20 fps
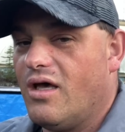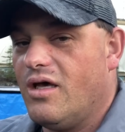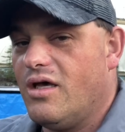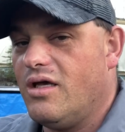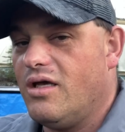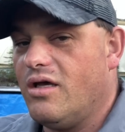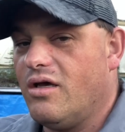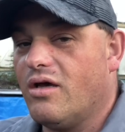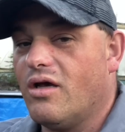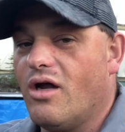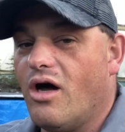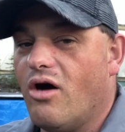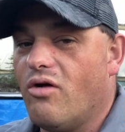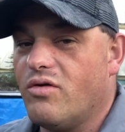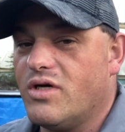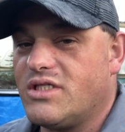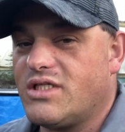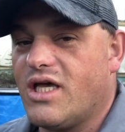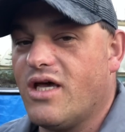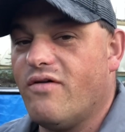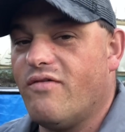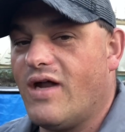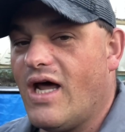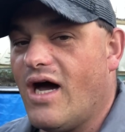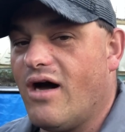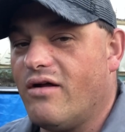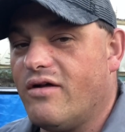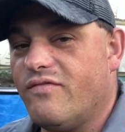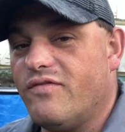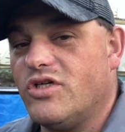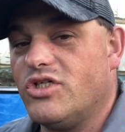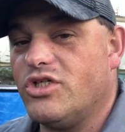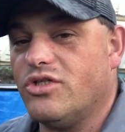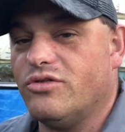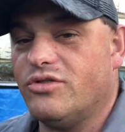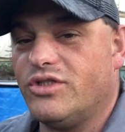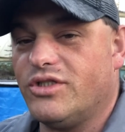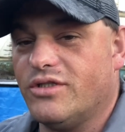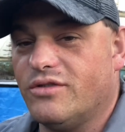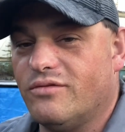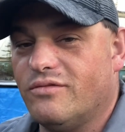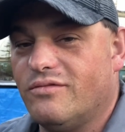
you can always give it out if you choose to.